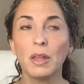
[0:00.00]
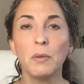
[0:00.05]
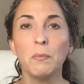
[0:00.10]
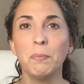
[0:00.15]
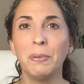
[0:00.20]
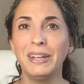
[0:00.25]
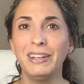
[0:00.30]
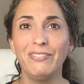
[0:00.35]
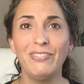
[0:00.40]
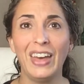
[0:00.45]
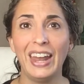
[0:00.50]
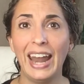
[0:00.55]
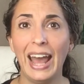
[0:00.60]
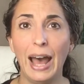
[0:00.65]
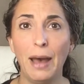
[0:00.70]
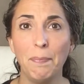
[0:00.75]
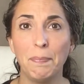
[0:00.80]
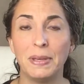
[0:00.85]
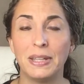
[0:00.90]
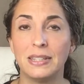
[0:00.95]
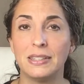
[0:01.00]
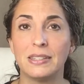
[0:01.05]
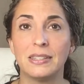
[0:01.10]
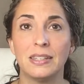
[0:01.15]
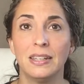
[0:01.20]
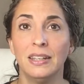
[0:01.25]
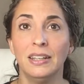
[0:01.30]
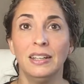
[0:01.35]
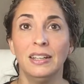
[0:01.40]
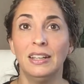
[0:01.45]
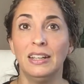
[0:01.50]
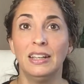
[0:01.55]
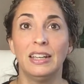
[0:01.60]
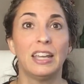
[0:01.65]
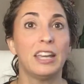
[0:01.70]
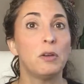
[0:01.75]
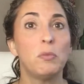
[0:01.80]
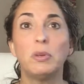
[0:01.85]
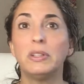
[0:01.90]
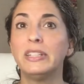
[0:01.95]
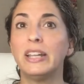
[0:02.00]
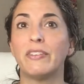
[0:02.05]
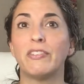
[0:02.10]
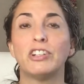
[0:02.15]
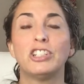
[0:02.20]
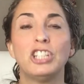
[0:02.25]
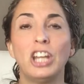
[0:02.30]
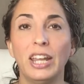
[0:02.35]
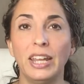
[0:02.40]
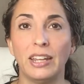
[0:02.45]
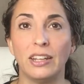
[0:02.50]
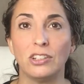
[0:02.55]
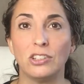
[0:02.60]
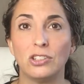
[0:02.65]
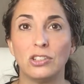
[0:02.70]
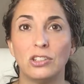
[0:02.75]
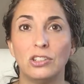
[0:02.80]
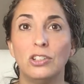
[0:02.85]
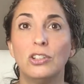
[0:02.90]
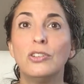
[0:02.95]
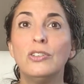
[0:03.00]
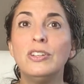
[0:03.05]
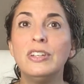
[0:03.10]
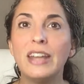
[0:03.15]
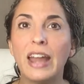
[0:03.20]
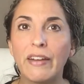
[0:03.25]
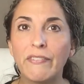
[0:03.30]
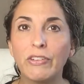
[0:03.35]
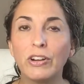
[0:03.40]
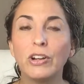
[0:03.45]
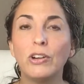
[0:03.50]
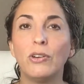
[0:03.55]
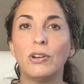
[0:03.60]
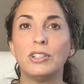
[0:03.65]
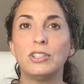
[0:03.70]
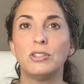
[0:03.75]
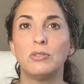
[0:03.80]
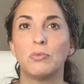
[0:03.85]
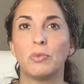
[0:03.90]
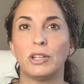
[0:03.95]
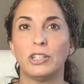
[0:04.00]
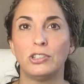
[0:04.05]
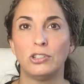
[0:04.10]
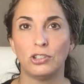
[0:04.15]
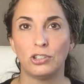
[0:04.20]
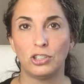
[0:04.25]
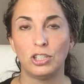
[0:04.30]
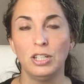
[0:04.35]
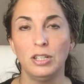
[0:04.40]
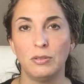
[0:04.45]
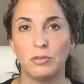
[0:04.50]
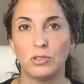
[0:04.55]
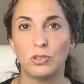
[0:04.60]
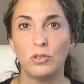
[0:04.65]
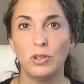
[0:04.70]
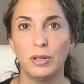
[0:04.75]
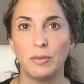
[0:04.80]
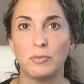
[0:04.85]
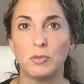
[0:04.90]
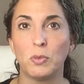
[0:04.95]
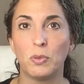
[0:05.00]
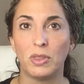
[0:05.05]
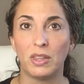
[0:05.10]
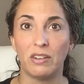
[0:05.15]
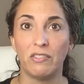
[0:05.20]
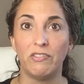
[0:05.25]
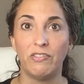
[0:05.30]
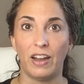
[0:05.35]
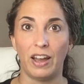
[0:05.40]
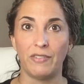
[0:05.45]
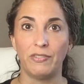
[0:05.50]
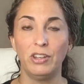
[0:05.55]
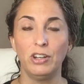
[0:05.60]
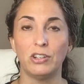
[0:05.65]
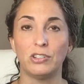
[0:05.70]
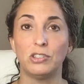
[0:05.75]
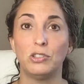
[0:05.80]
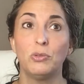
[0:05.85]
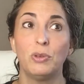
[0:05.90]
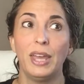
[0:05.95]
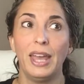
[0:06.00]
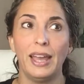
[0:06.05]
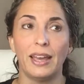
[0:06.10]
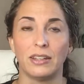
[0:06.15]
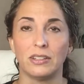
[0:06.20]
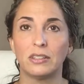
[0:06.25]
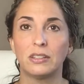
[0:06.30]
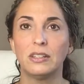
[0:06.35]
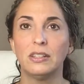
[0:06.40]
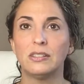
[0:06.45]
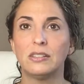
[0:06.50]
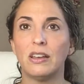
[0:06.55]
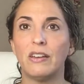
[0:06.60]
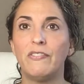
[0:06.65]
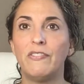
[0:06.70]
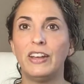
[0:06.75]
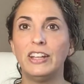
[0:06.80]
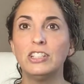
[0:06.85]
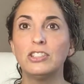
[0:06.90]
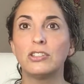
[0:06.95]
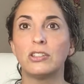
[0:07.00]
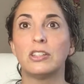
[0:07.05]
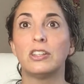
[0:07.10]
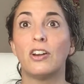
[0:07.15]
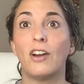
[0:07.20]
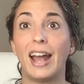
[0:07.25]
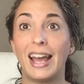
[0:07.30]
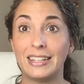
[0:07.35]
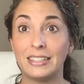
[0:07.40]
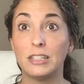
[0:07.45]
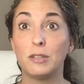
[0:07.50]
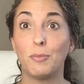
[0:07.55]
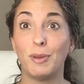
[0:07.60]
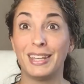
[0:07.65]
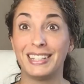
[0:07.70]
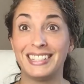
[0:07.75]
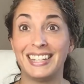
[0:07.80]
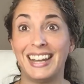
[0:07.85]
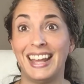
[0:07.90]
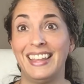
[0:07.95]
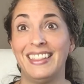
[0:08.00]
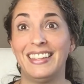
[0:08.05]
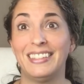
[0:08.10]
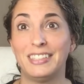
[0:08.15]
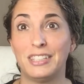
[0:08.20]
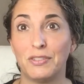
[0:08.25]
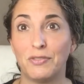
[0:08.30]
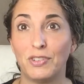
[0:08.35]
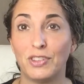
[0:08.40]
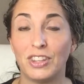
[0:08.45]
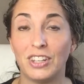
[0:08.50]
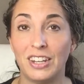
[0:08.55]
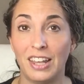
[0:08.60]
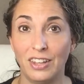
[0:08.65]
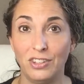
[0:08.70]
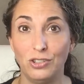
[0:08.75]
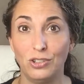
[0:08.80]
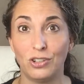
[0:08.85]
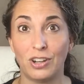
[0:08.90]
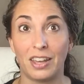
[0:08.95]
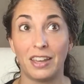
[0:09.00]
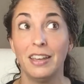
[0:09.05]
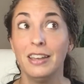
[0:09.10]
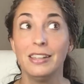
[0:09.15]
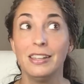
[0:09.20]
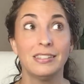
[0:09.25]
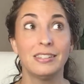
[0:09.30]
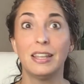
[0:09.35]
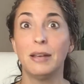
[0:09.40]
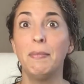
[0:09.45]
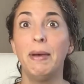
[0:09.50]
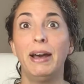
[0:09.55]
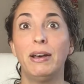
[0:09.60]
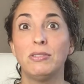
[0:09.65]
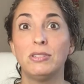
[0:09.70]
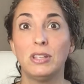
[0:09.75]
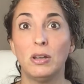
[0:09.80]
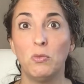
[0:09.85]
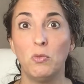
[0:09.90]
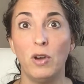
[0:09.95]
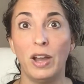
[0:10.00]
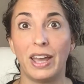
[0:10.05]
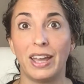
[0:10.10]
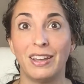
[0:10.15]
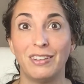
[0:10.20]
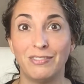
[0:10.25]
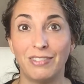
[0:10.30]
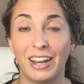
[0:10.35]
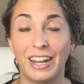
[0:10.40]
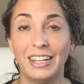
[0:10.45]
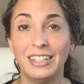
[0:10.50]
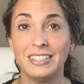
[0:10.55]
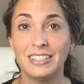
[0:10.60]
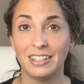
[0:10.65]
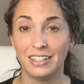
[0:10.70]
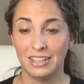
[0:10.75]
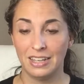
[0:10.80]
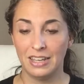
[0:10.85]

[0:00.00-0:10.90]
But if that happens, it will never change. You're never going to reach your dreams within 5 years. You can't, because eventually there has to be a today that's different than yesterday. Somehow, some way, right?